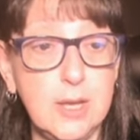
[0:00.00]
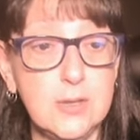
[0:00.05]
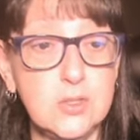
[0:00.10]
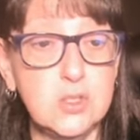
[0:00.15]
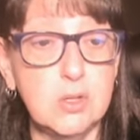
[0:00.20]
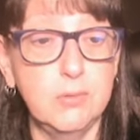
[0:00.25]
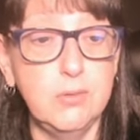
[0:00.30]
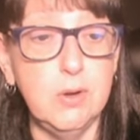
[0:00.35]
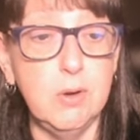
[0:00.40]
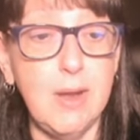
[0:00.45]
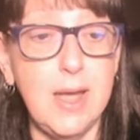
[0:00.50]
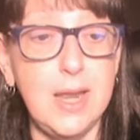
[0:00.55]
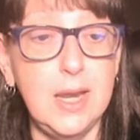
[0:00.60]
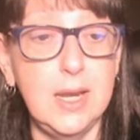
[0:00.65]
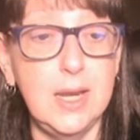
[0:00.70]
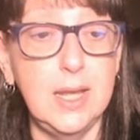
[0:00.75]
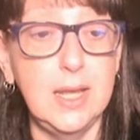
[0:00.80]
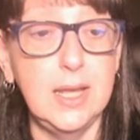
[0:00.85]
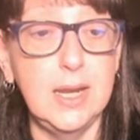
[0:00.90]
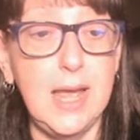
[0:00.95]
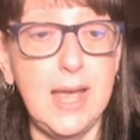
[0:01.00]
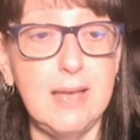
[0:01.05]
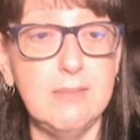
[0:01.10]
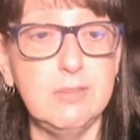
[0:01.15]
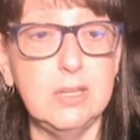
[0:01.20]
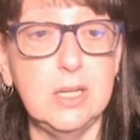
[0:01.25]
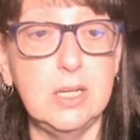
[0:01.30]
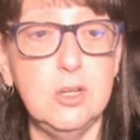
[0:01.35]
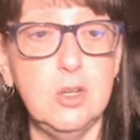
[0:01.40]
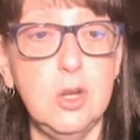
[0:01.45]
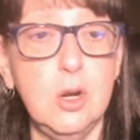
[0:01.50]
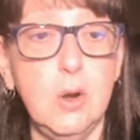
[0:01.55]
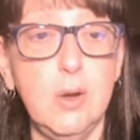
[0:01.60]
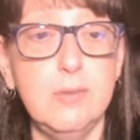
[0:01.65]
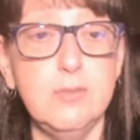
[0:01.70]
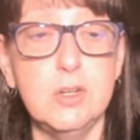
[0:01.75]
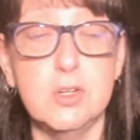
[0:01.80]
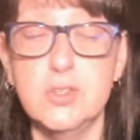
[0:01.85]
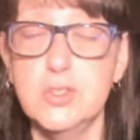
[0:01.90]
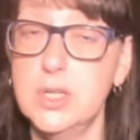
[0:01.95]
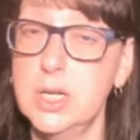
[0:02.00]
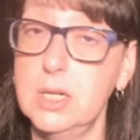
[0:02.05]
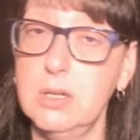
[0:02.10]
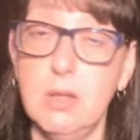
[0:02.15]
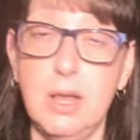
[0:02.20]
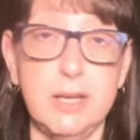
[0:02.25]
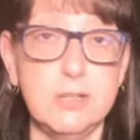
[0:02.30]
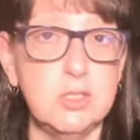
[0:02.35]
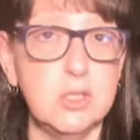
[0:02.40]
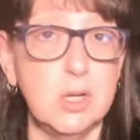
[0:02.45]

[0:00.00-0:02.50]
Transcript: So if you're editing in Avid and you don't have your sync locks